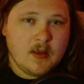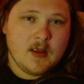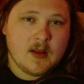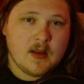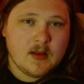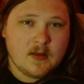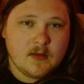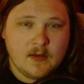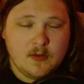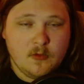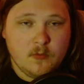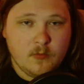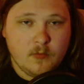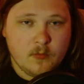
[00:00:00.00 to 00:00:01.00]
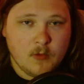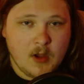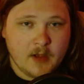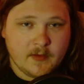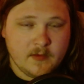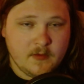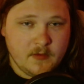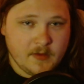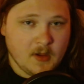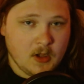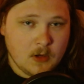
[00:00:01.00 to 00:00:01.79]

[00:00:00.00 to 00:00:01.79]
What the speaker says: And the dude walked into this auto